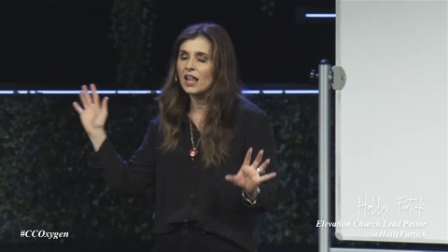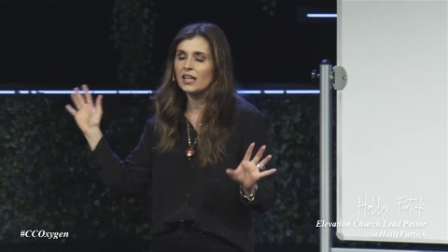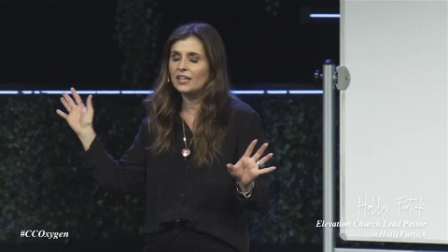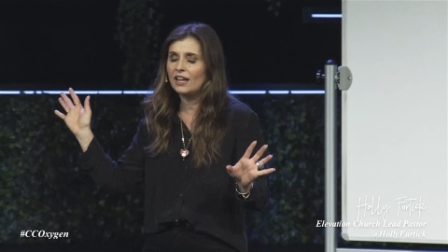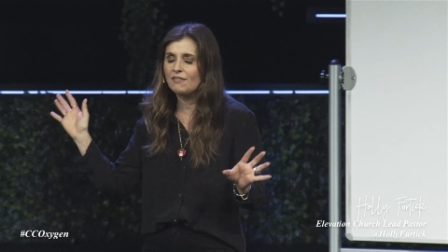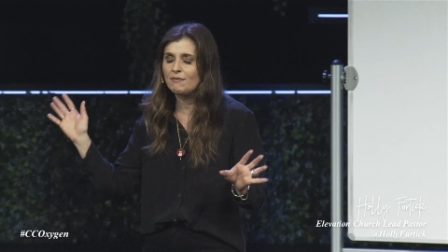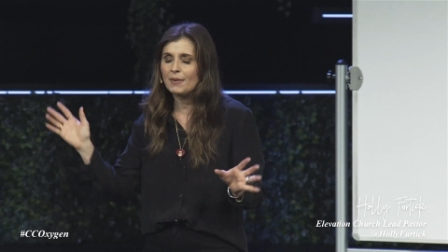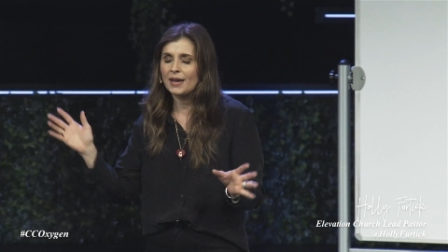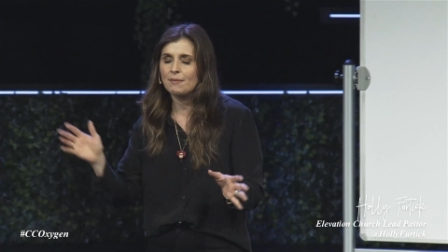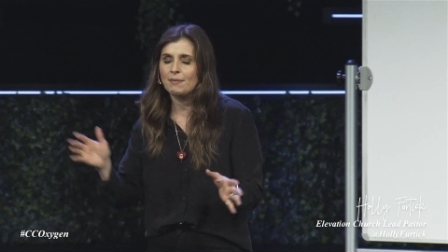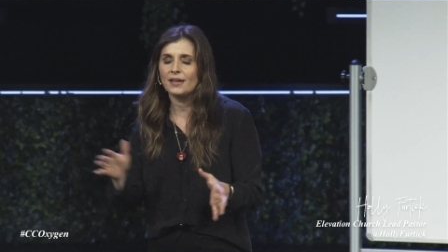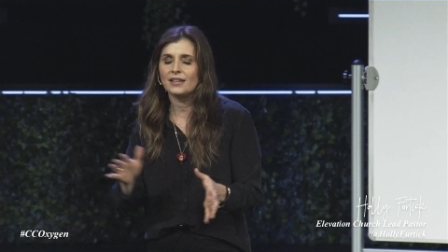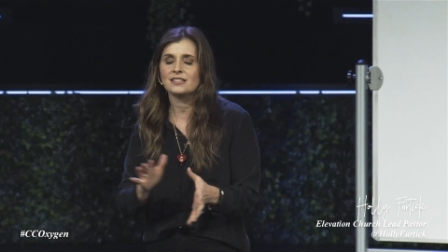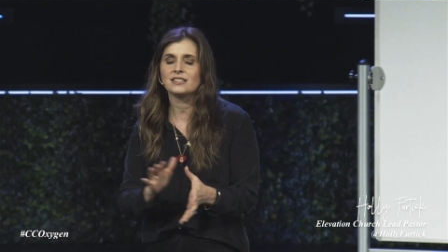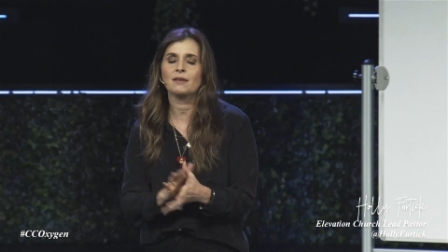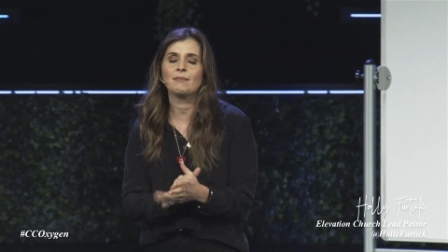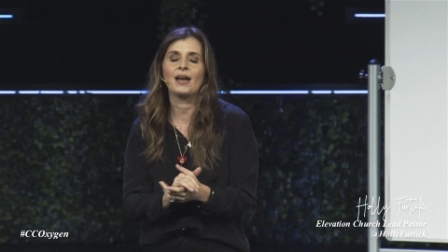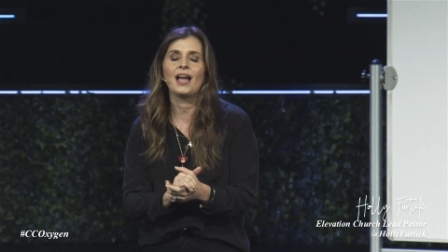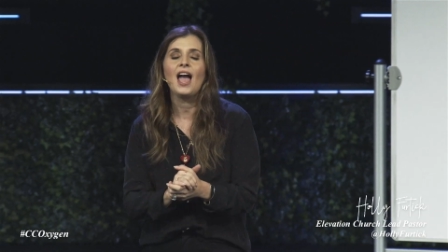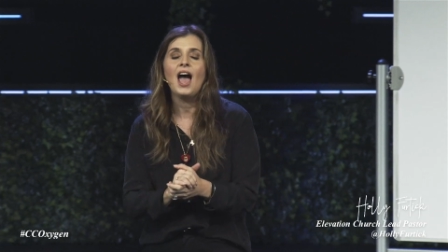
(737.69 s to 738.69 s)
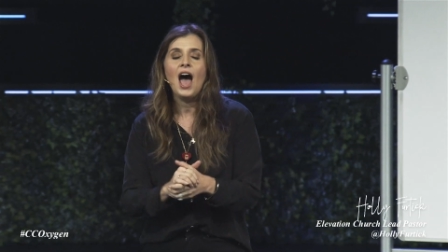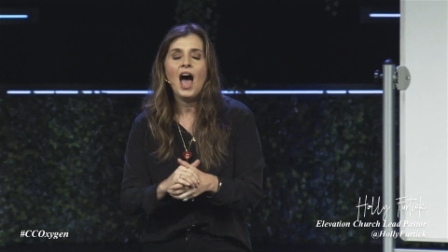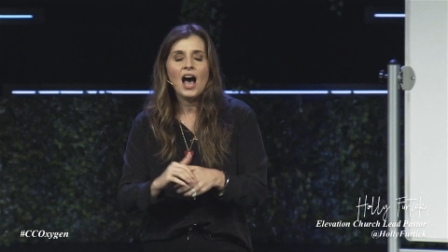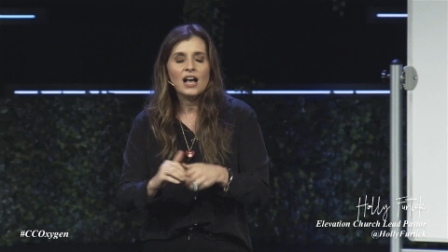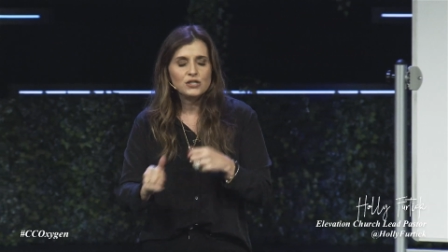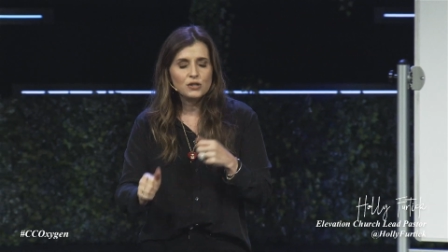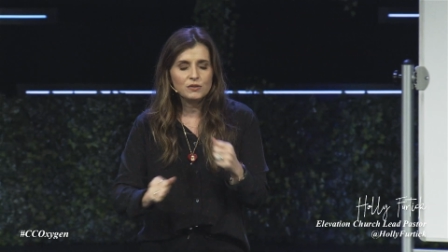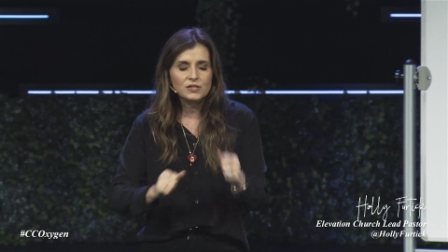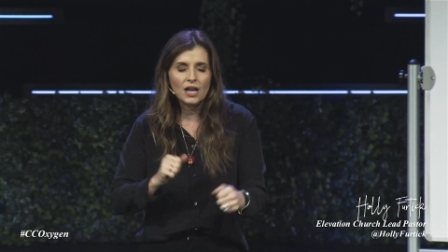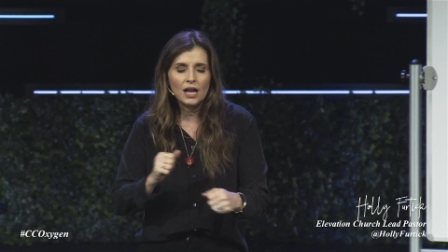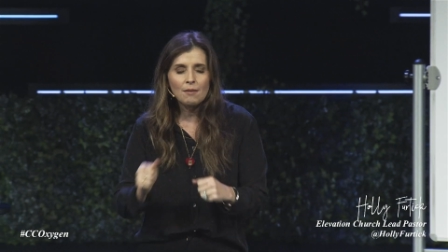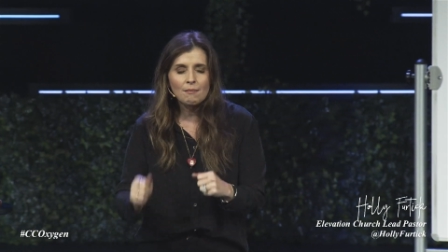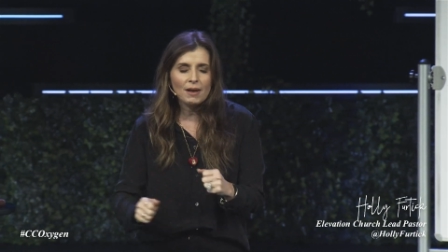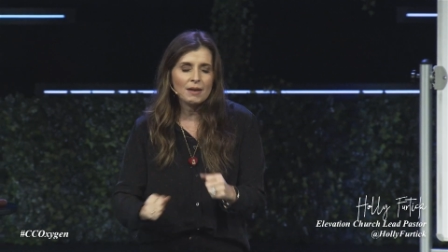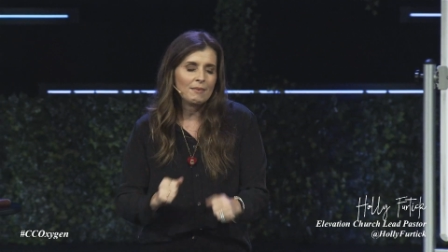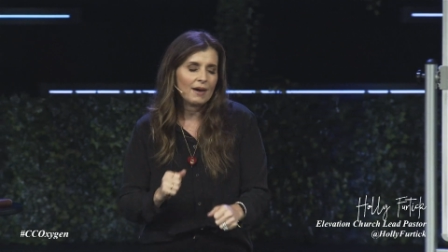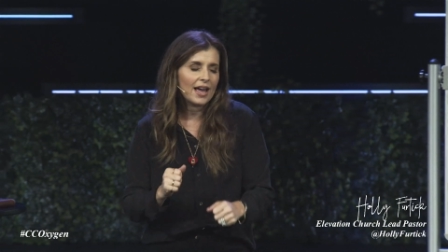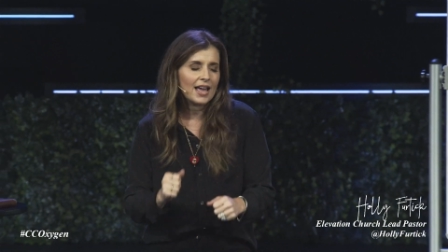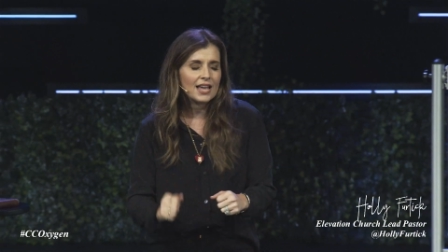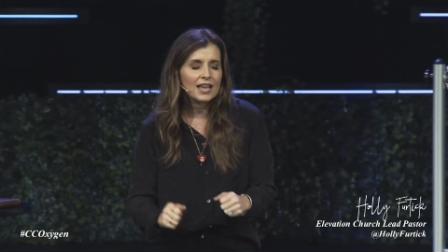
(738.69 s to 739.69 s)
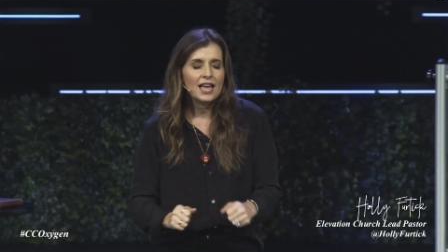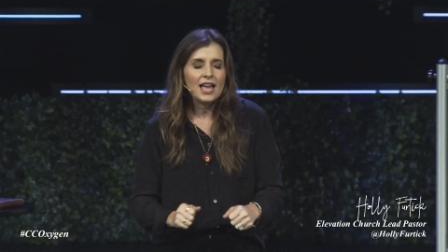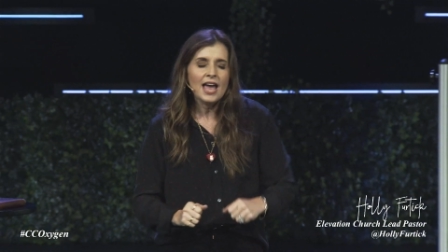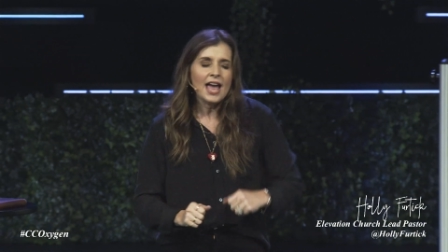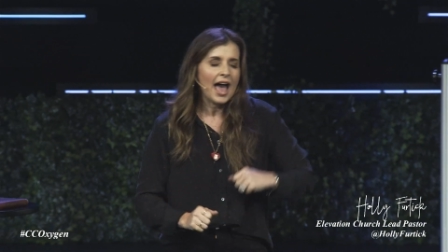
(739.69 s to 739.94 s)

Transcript: Love my Peloton bike. So I was on my bike.